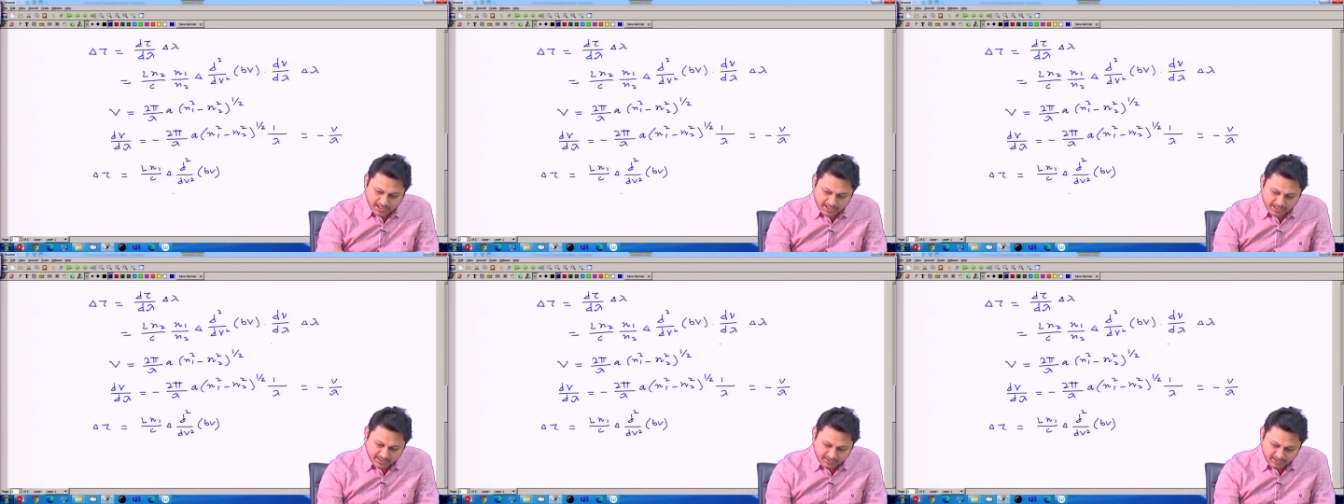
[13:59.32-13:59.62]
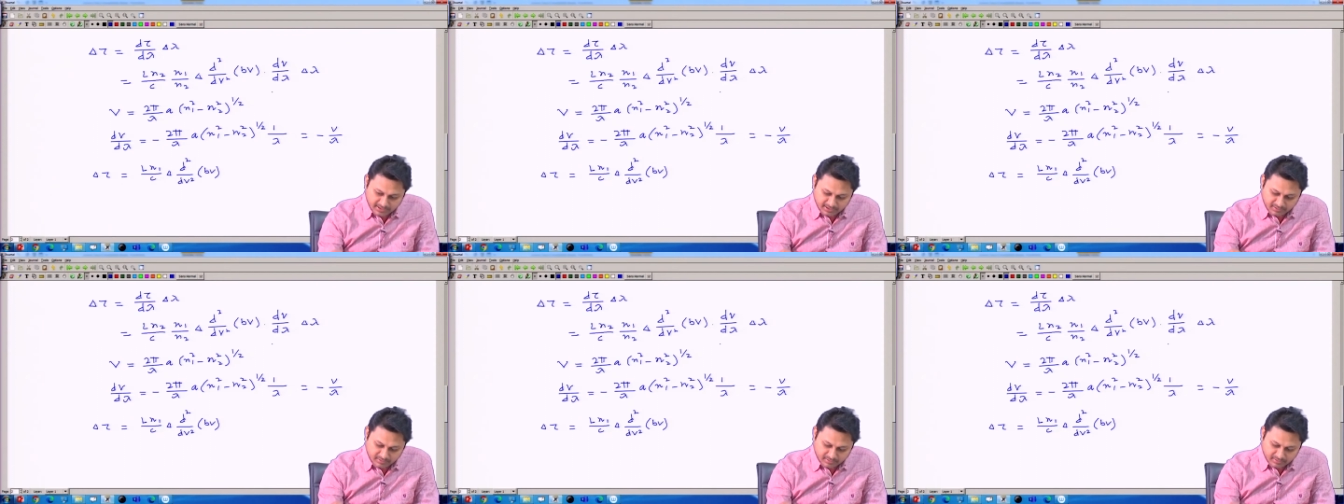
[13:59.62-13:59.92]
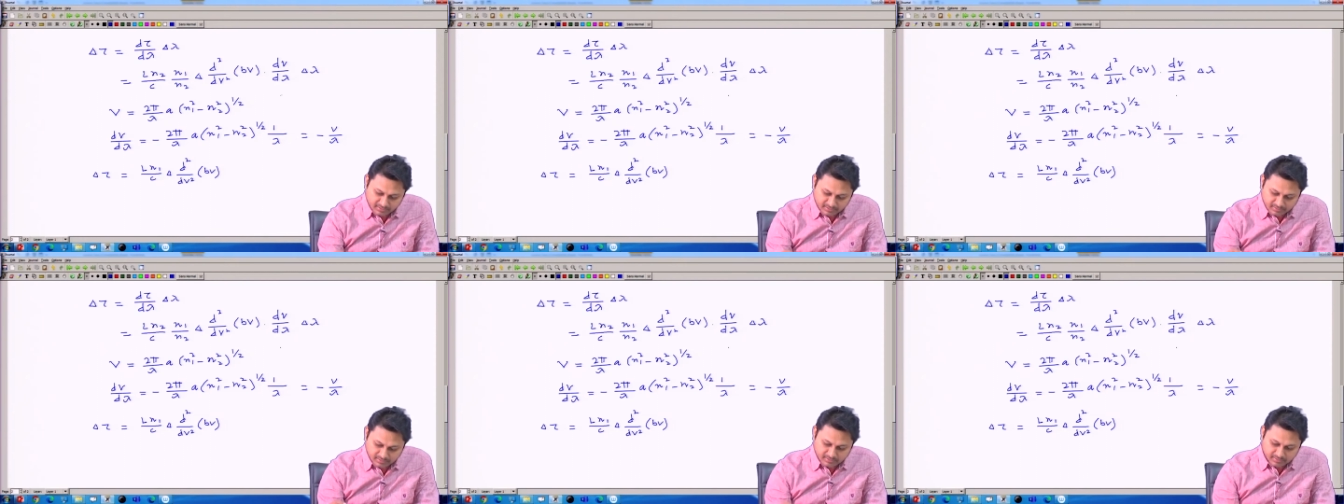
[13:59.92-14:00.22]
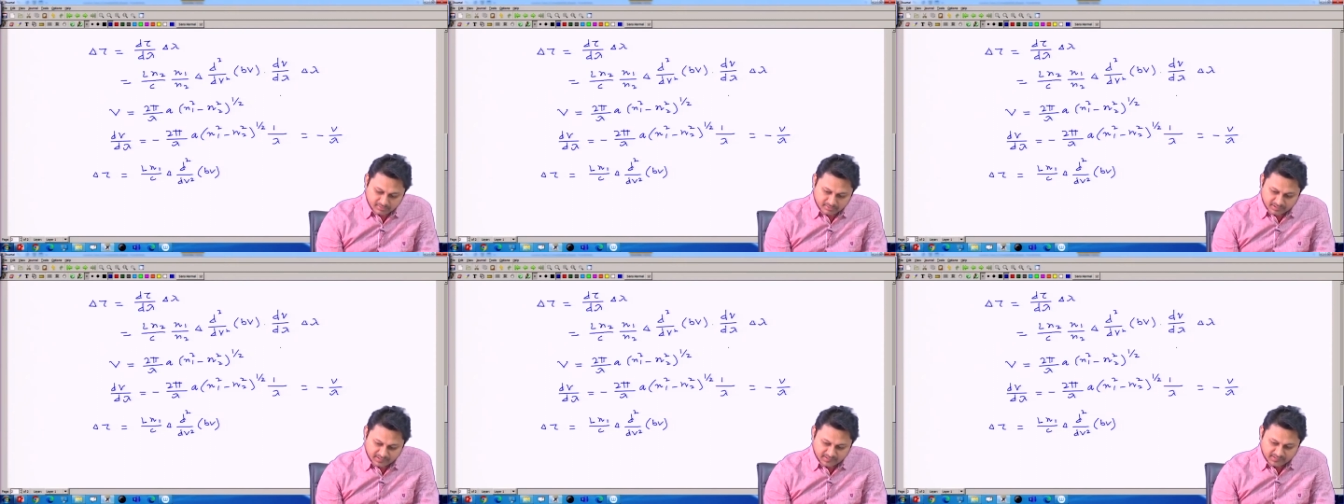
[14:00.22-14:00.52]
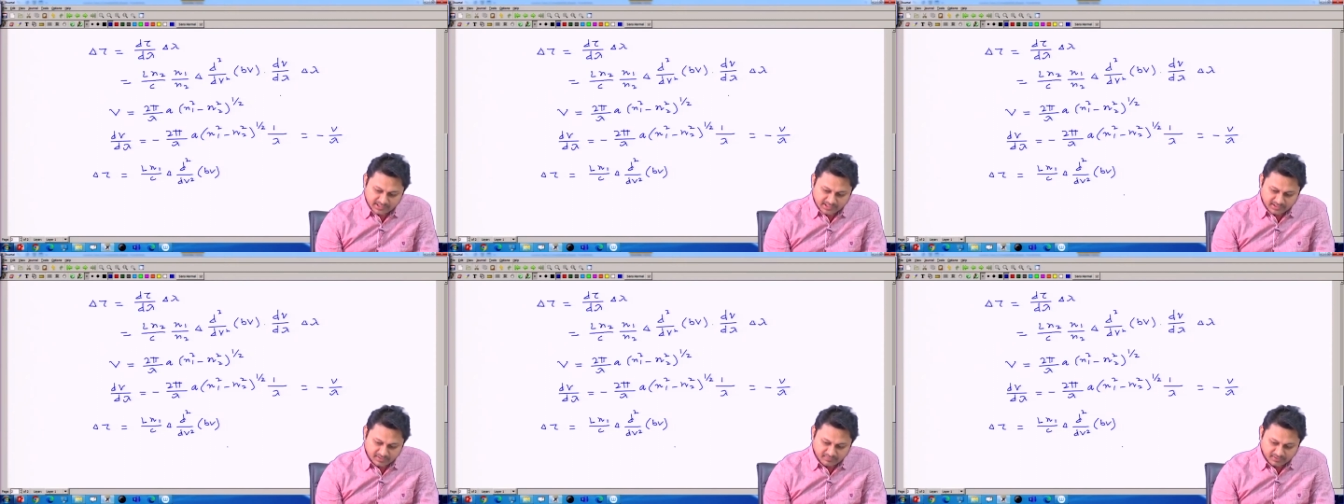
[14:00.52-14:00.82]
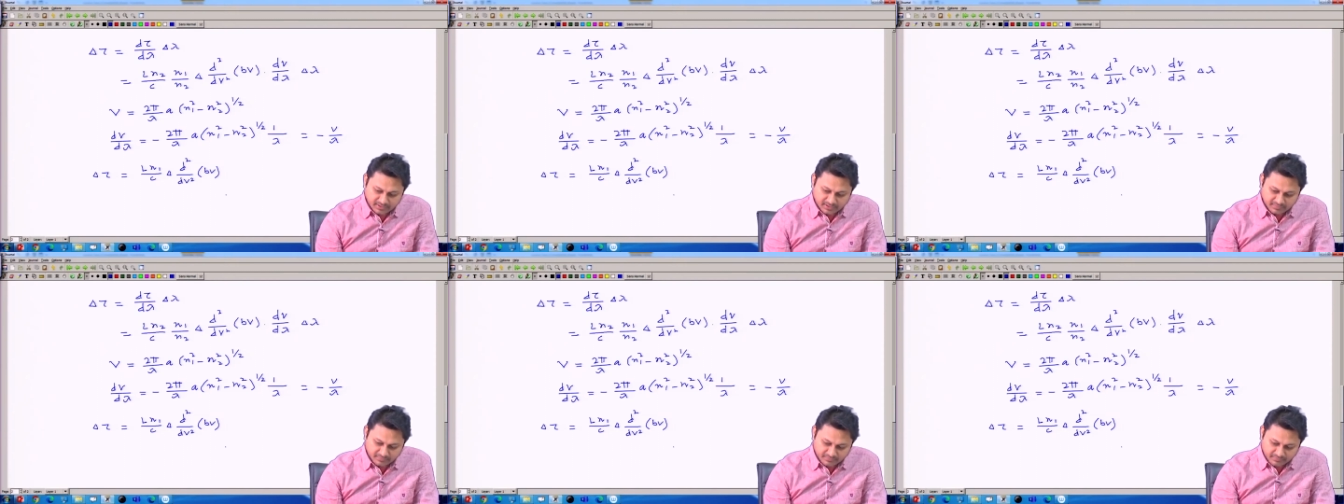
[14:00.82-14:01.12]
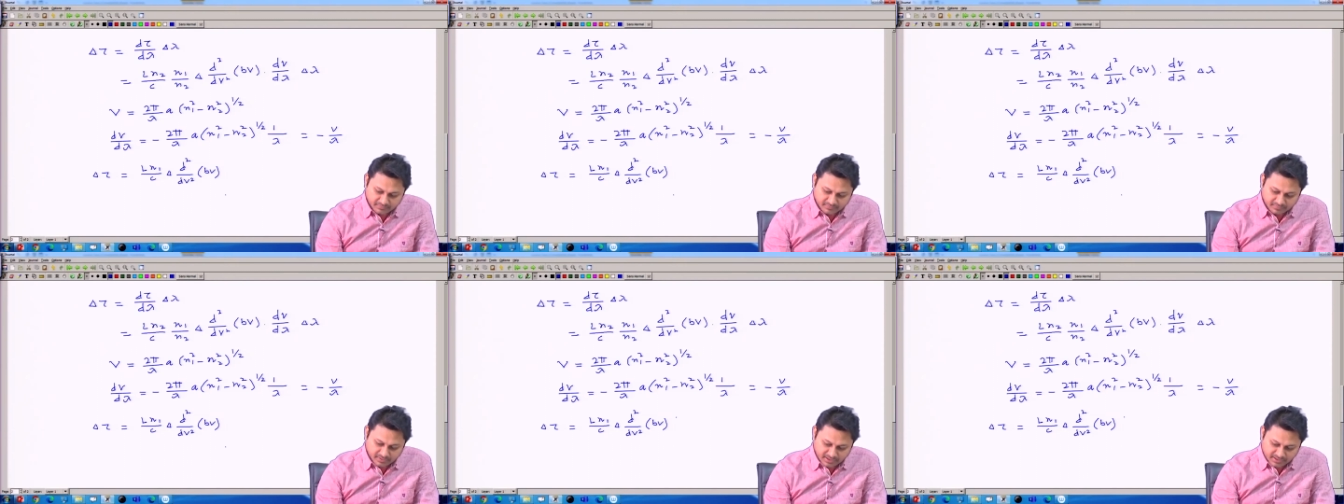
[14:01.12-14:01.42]
and then this
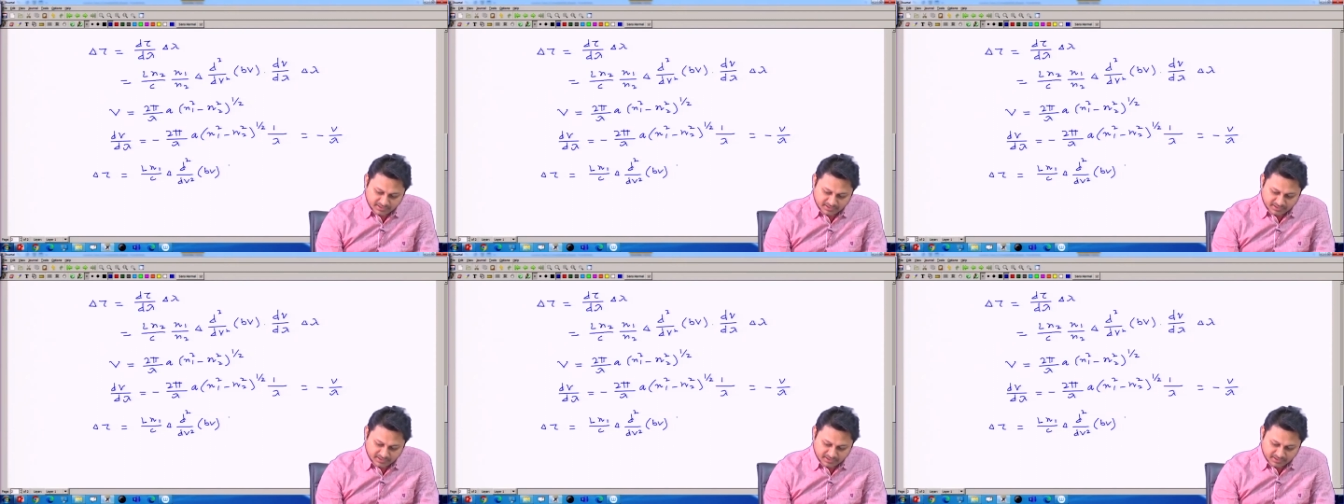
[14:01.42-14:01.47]
derivative